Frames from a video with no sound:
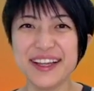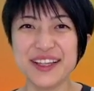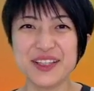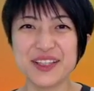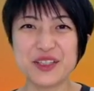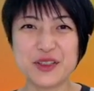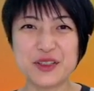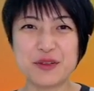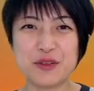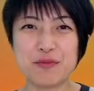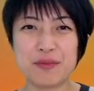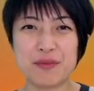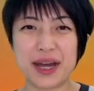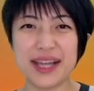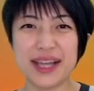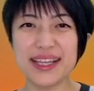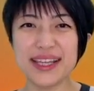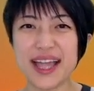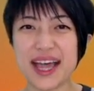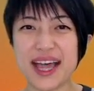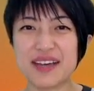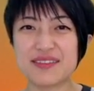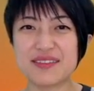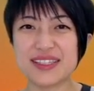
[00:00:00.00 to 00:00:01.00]
you might
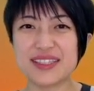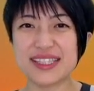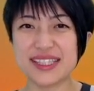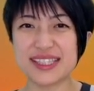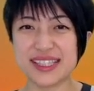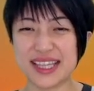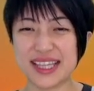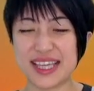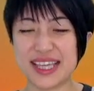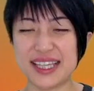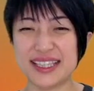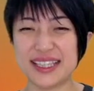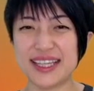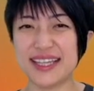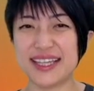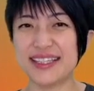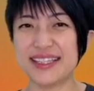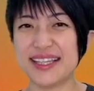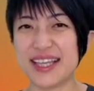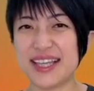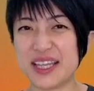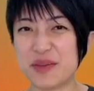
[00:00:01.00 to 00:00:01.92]
have seen an